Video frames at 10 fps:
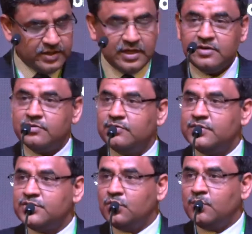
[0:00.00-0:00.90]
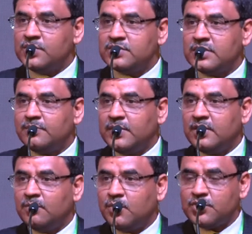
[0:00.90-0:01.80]
and which opens up
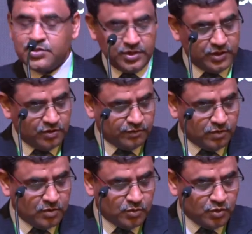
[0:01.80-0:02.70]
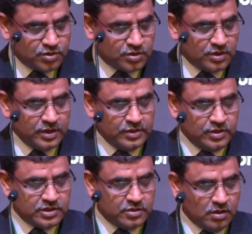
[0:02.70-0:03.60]
an opportunity of almost
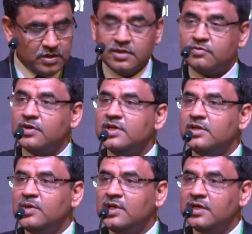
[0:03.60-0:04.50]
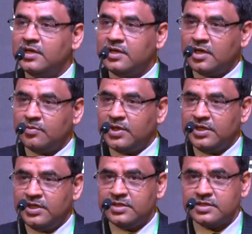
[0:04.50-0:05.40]
US dollar 20 billion in coming
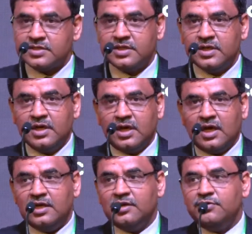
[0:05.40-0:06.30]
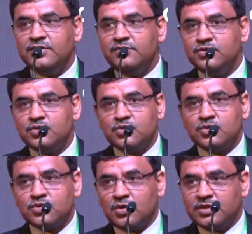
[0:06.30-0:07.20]
years. Earlier, we used to
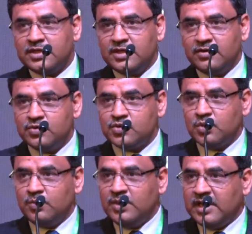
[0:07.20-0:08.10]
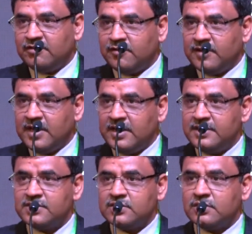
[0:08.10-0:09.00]
saw that there used to be
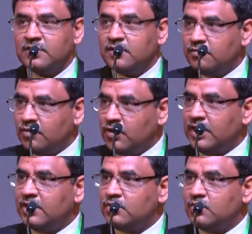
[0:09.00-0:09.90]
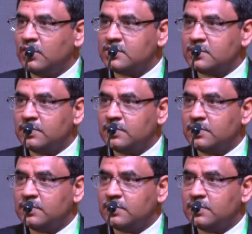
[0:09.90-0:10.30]
FIIs flowing into a